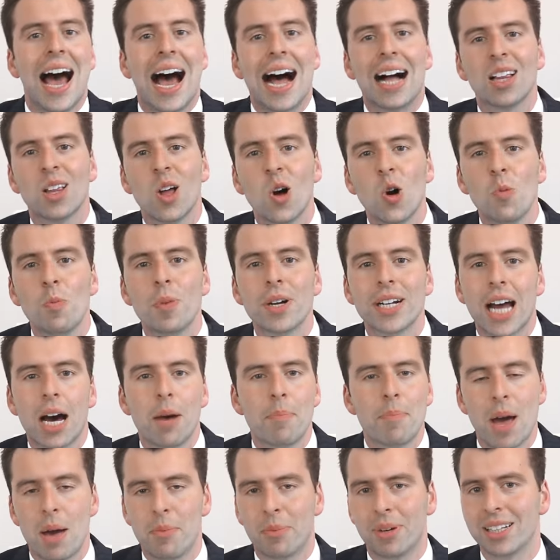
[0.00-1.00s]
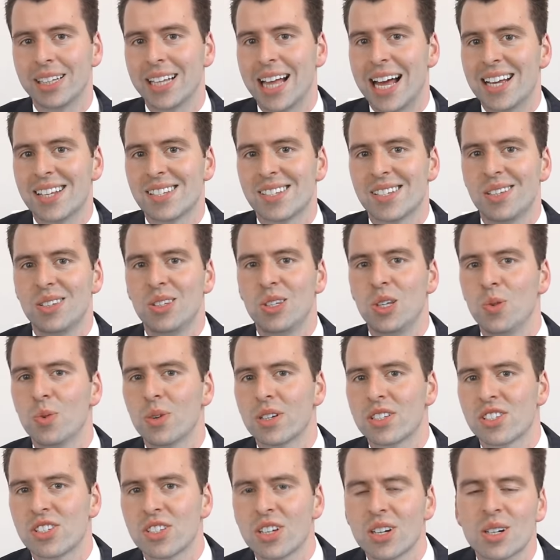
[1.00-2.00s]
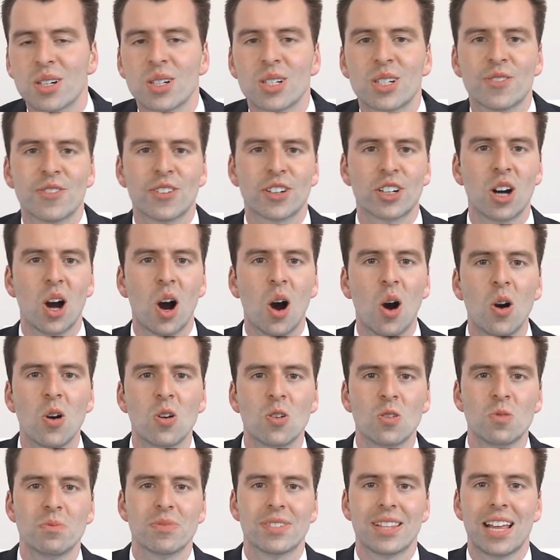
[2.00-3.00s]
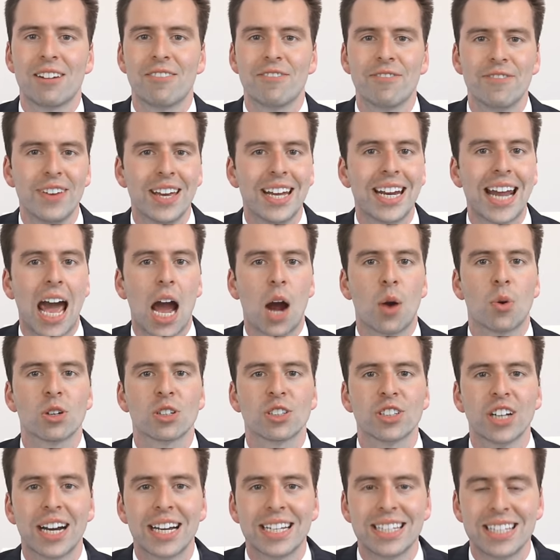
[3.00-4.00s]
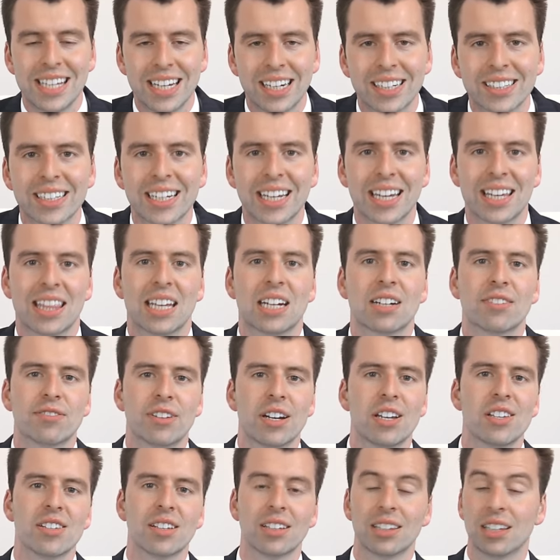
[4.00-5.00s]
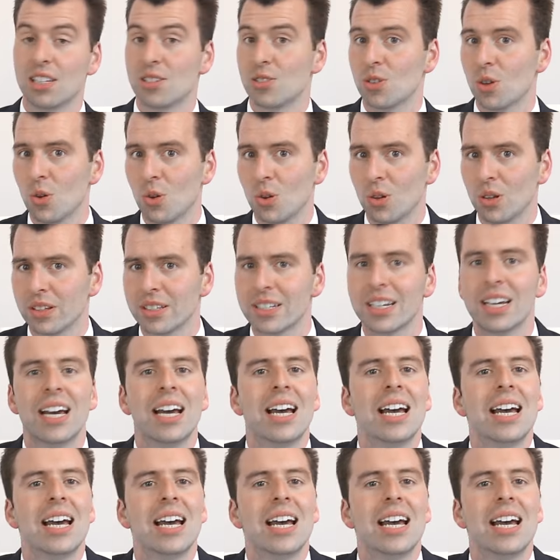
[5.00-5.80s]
I'll open up MLS and do a search for homes that fit our criteria that have recently sold.